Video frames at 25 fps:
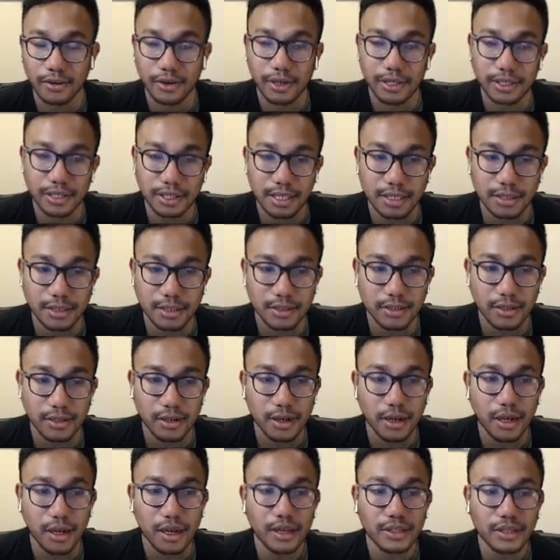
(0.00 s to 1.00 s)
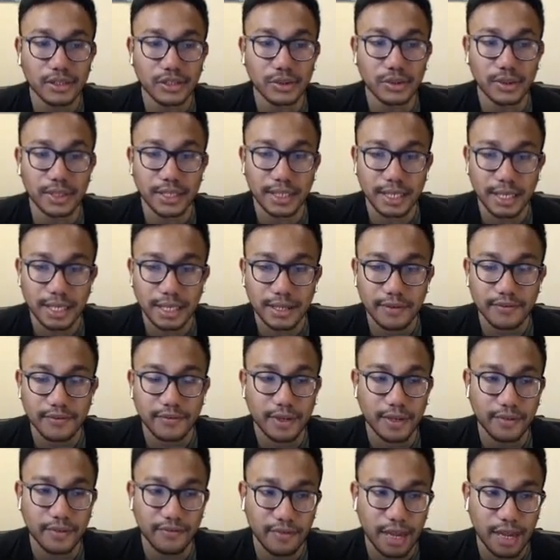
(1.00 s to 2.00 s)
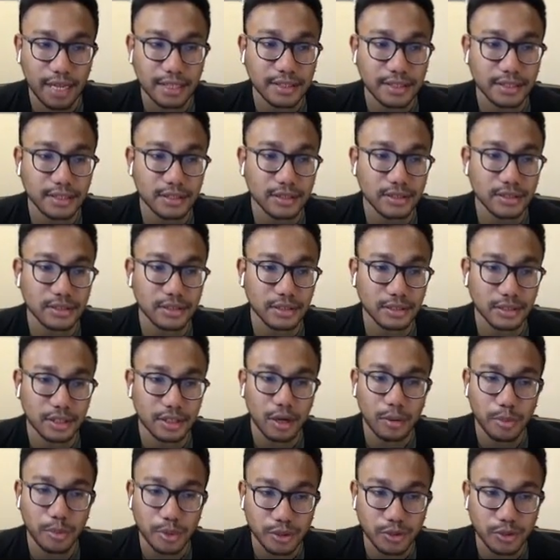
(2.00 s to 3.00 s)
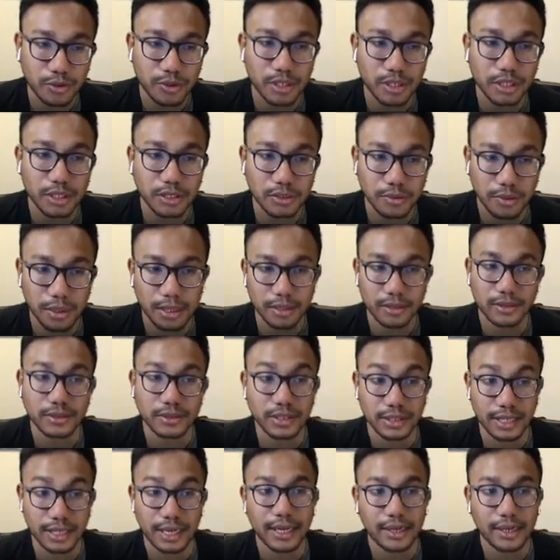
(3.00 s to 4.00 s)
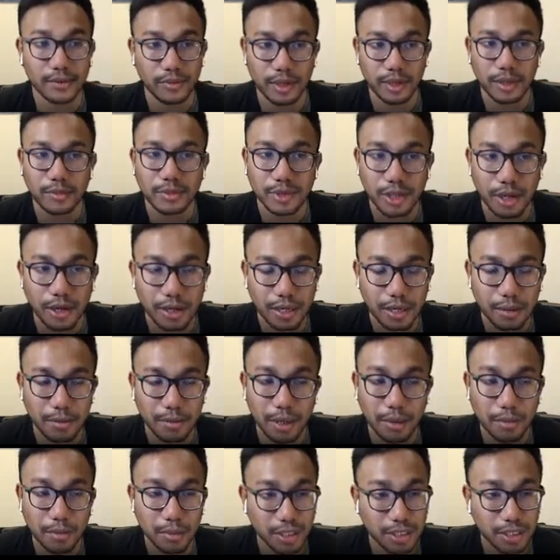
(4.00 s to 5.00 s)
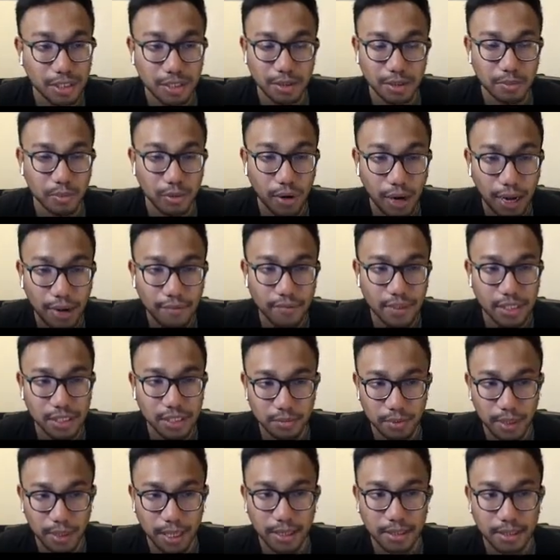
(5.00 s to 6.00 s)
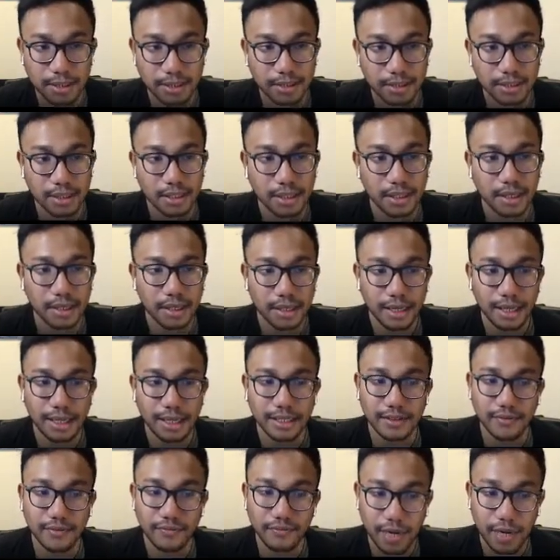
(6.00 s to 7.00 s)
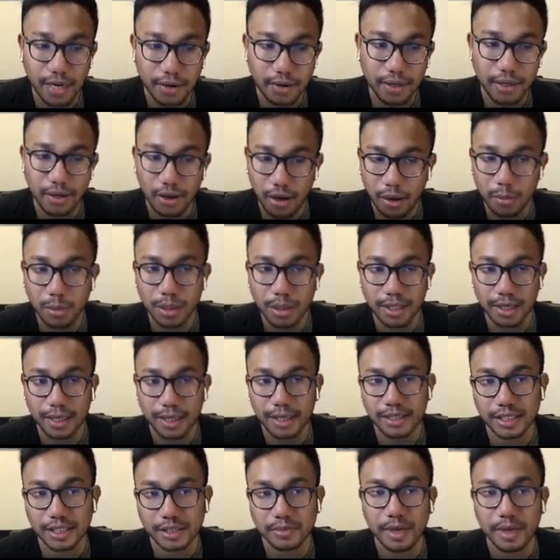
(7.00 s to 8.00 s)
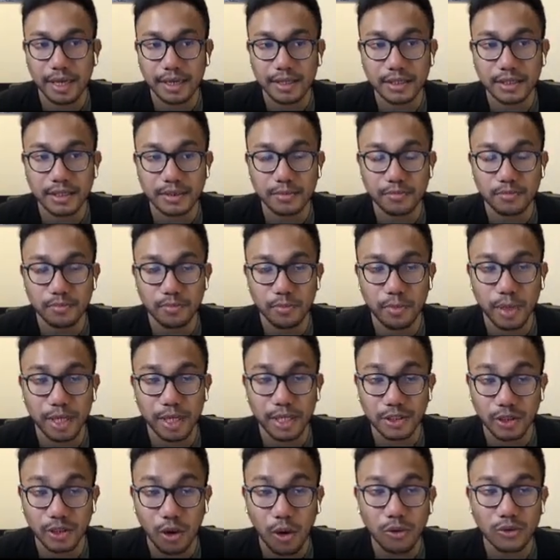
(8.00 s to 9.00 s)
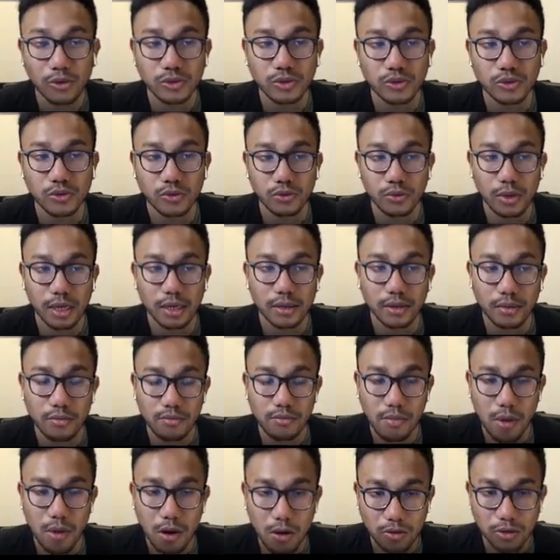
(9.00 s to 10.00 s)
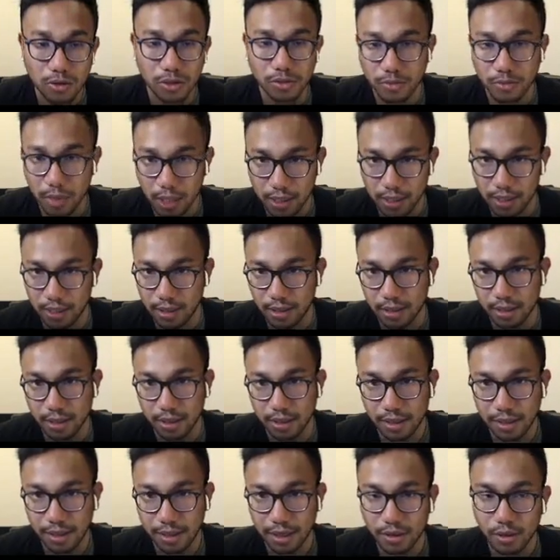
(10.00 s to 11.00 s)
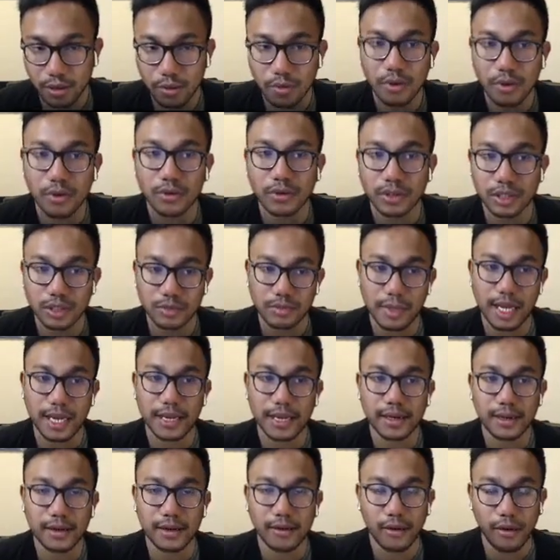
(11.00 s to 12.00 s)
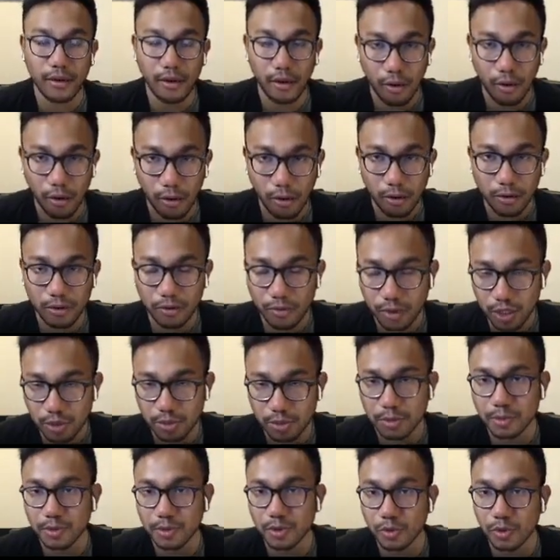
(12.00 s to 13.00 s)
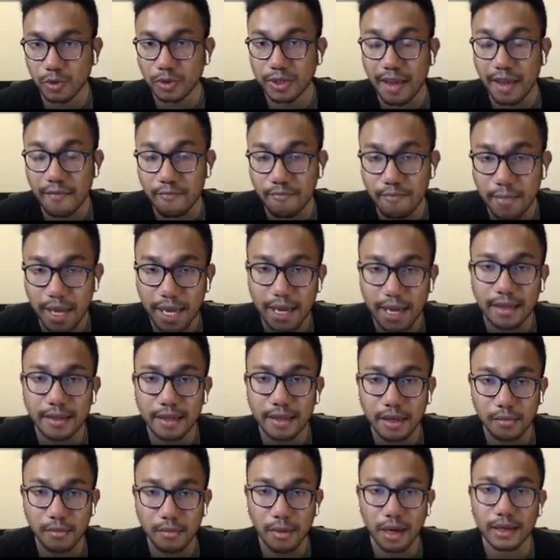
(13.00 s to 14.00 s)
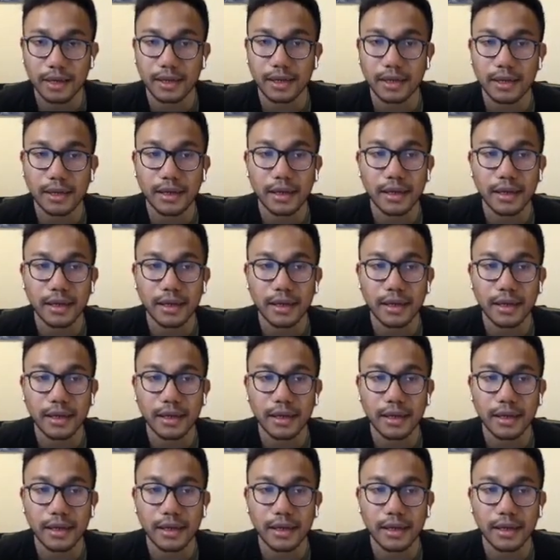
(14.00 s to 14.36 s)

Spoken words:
center to give investors the opportunity to understand what I'm talking about, because the private space is a very complicated space, but it's also where the most money in the world is made. All the rich people in the world have made their money